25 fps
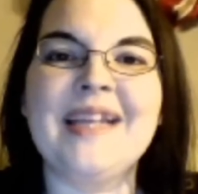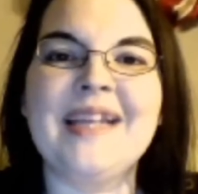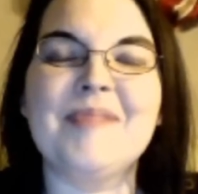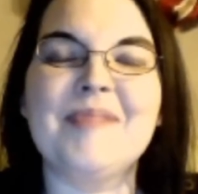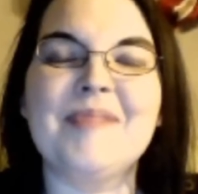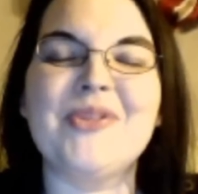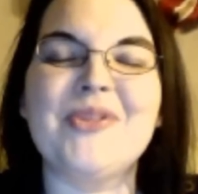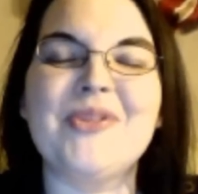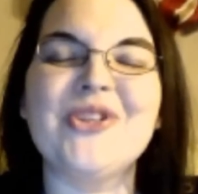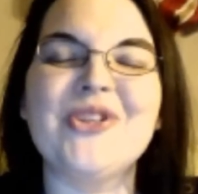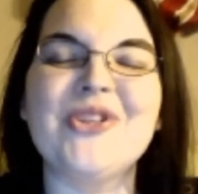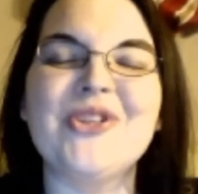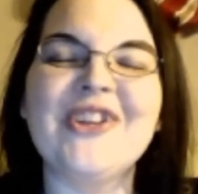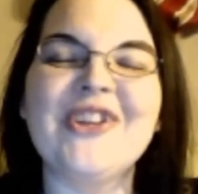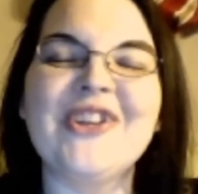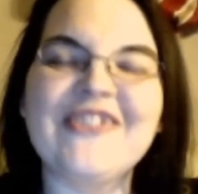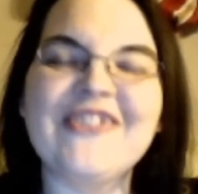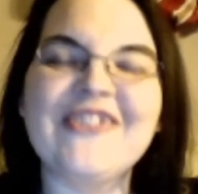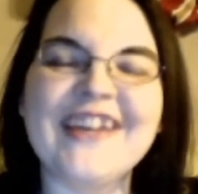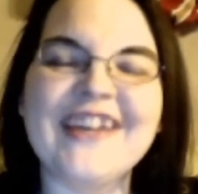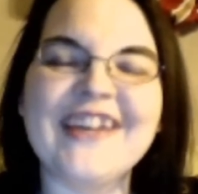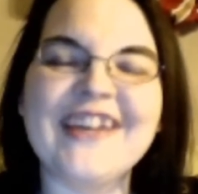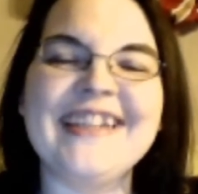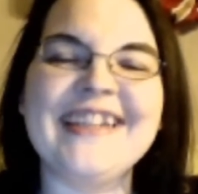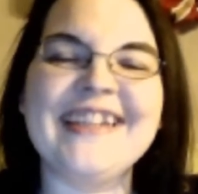but you're going to
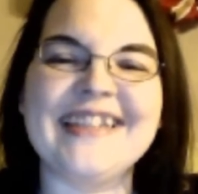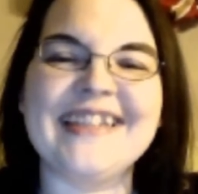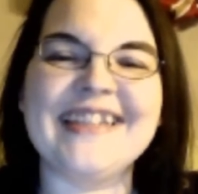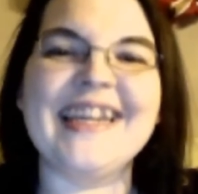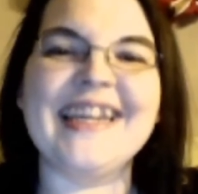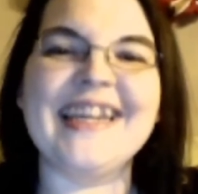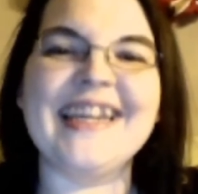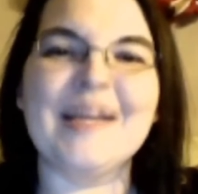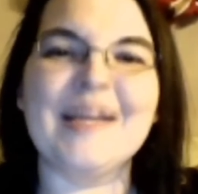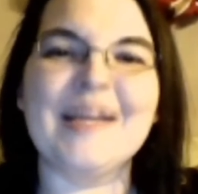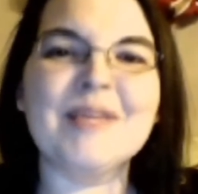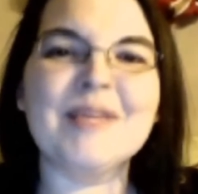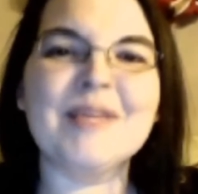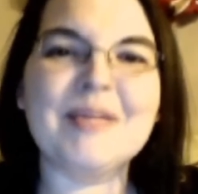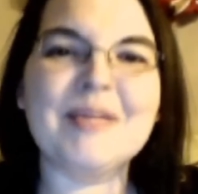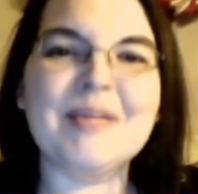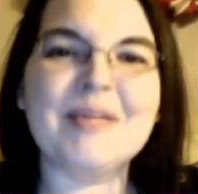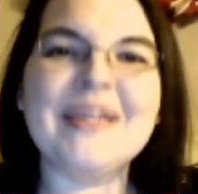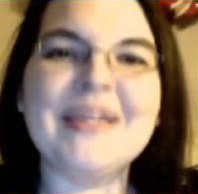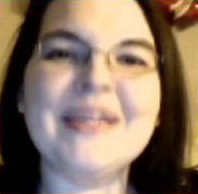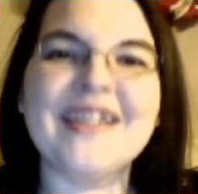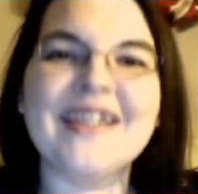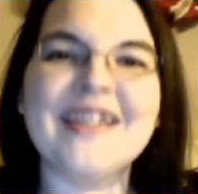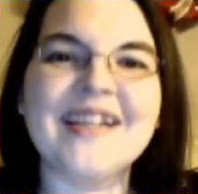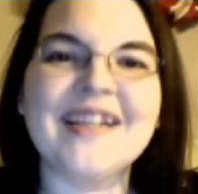find it, and I'm going to
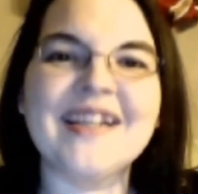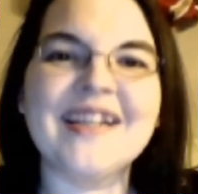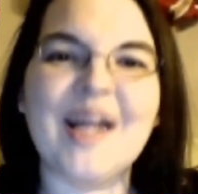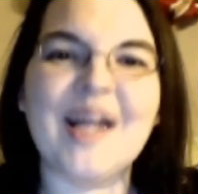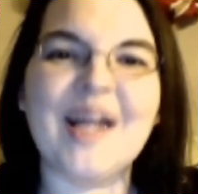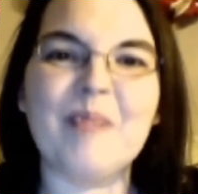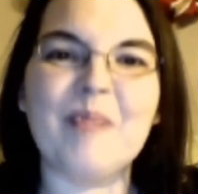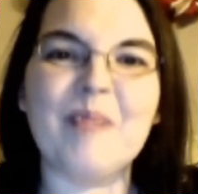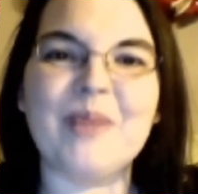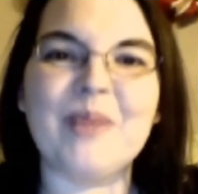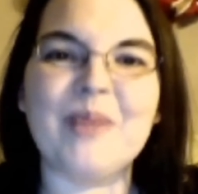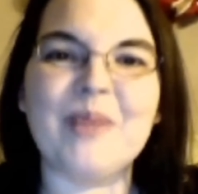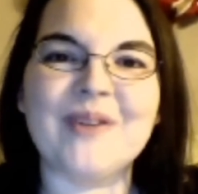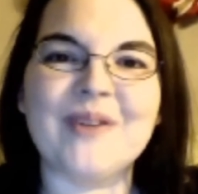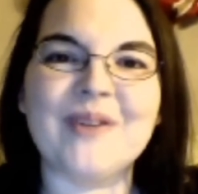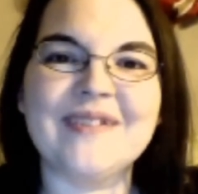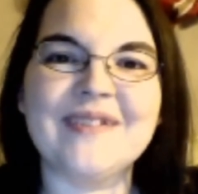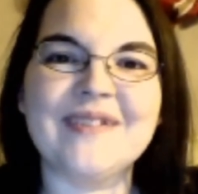be here to help you.